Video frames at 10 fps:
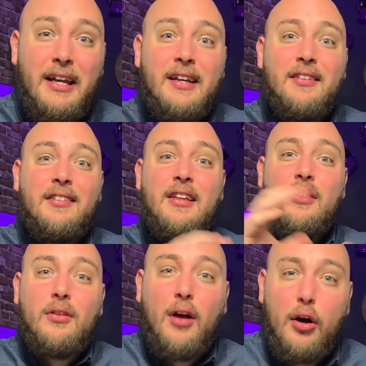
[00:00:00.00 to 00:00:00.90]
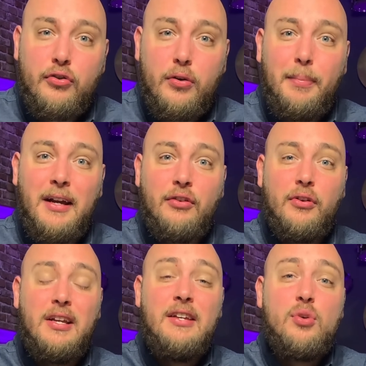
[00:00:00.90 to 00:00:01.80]
can see the larger picture.
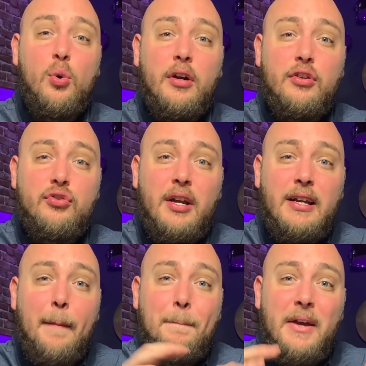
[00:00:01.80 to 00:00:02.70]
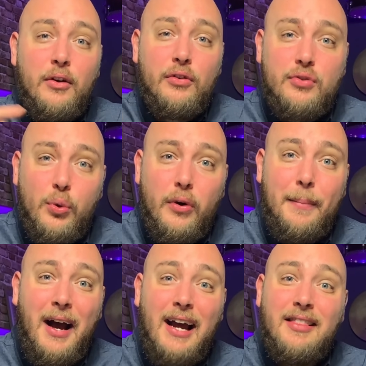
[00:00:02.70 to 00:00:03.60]
He's orchestrating a bigger story
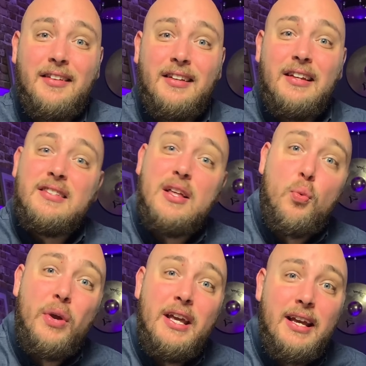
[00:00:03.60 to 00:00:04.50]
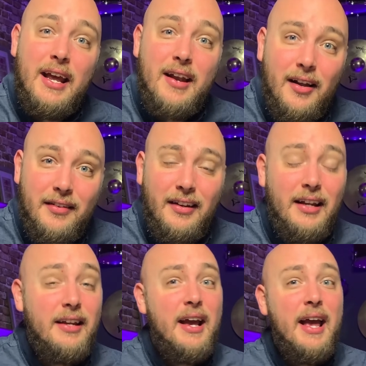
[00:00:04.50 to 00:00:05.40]
behind the scenes that we cannot
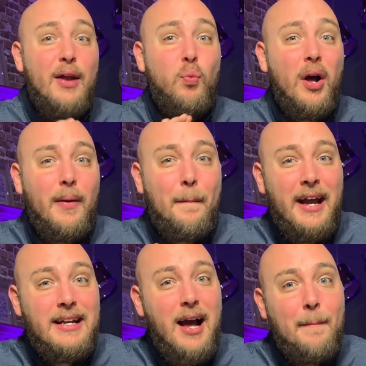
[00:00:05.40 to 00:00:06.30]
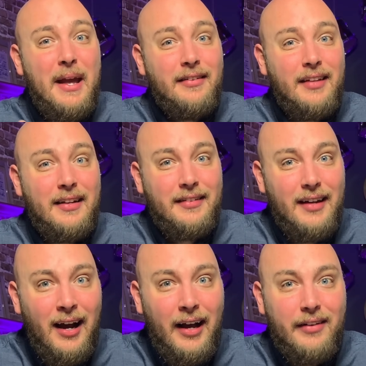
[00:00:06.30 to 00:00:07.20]
see. And while it might not make sense to
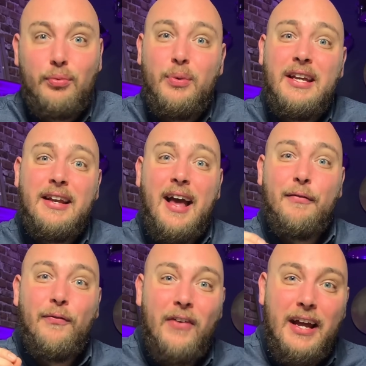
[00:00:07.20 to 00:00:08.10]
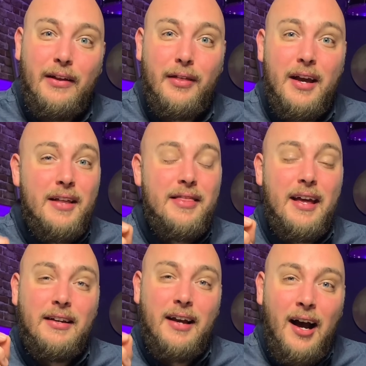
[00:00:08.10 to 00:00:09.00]
us, we can have faith
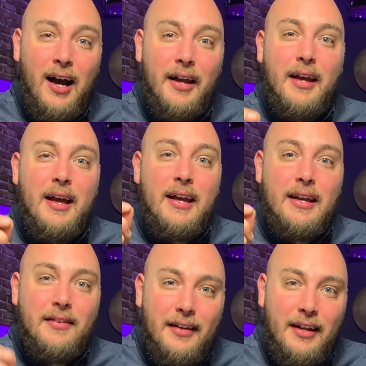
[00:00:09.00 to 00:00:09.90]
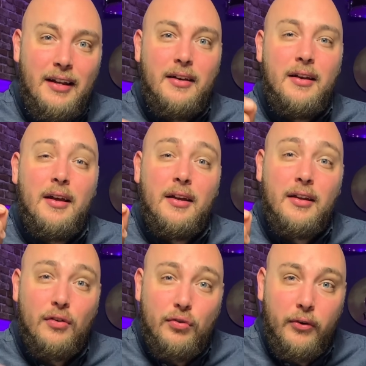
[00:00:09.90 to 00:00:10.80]
that God is in
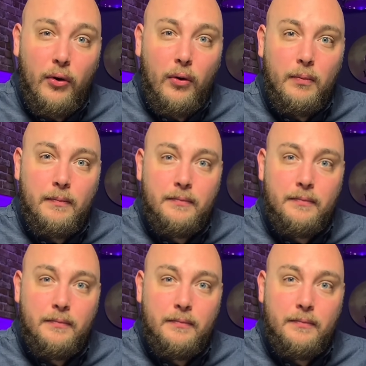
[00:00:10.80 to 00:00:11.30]
control.